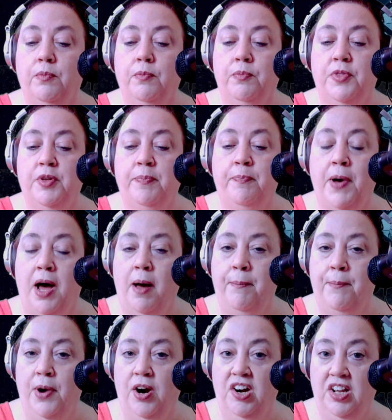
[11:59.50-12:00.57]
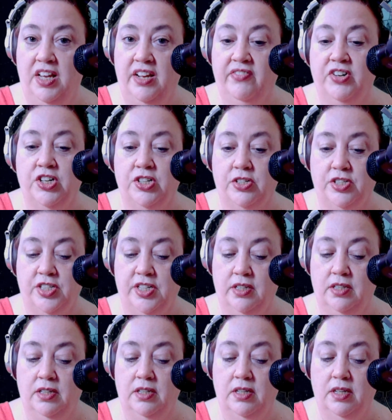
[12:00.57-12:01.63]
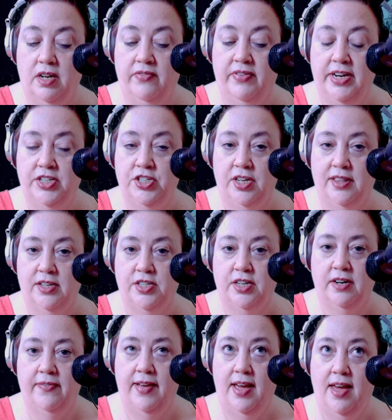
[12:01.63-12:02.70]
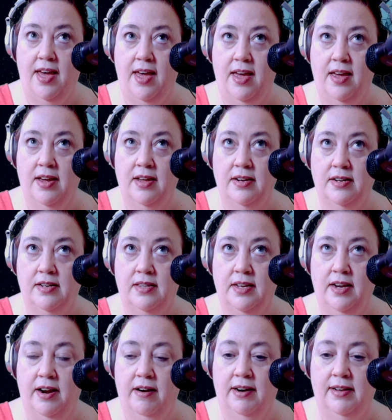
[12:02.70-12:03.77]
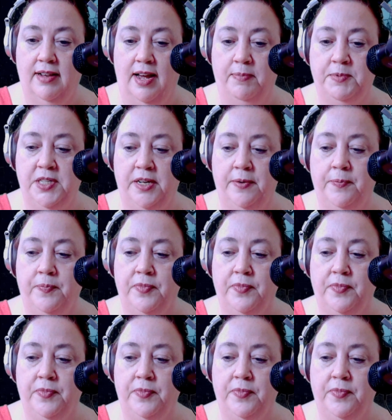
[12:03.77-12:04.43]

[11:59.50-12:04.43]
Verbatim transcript: the Bob Marley version of I Shot the Sheriff and the Eric Clapton.